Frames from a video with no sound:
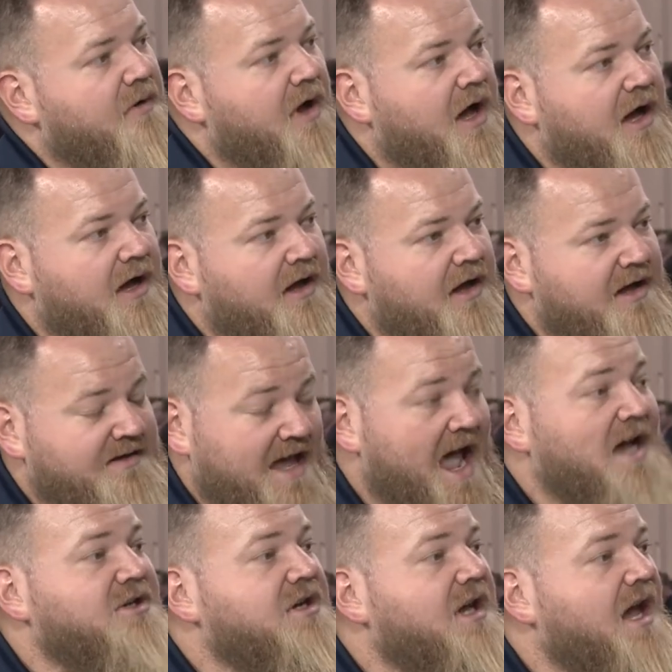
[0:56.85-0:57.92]
uh, as
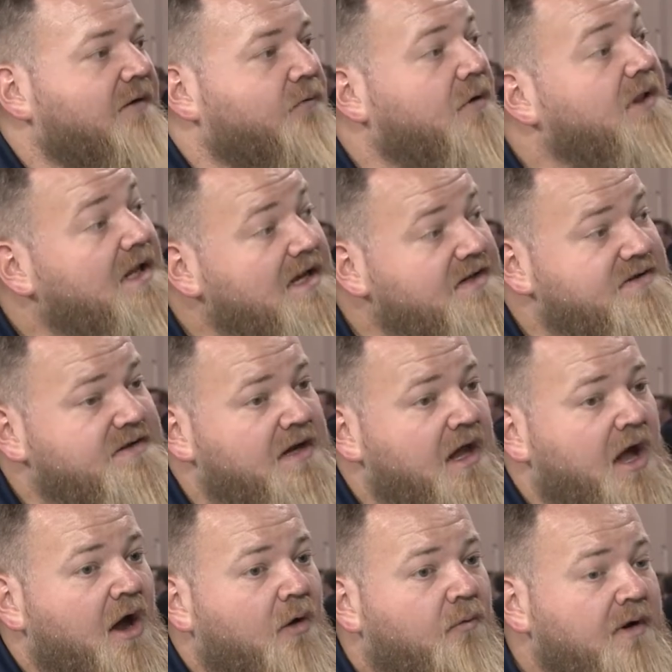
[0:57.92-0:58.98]
Hashi, have released
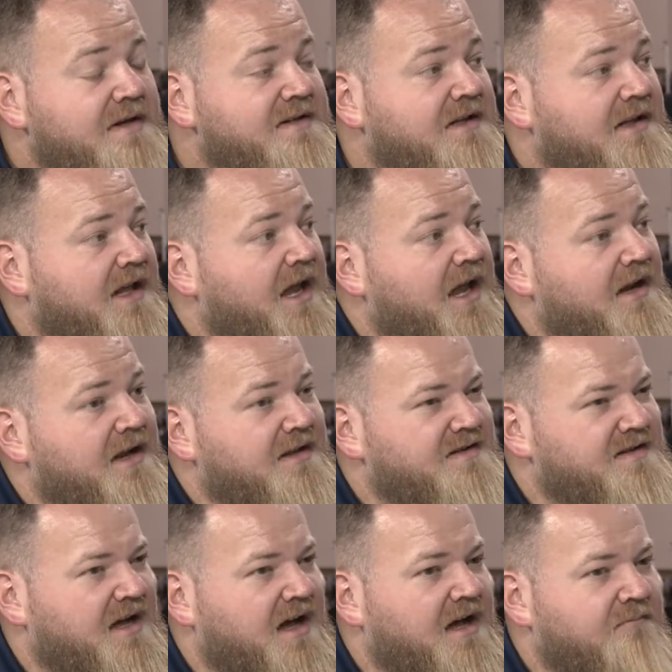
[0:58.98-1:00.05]
recently, and
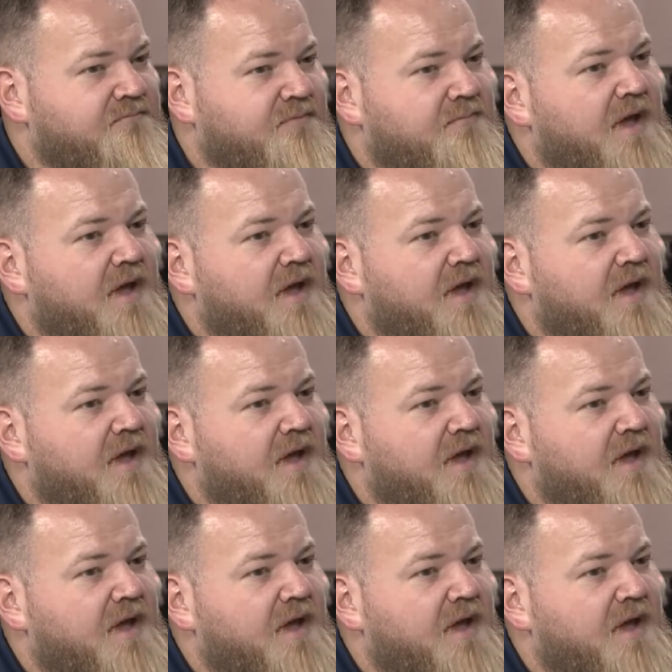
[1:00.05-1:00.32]
it's uh,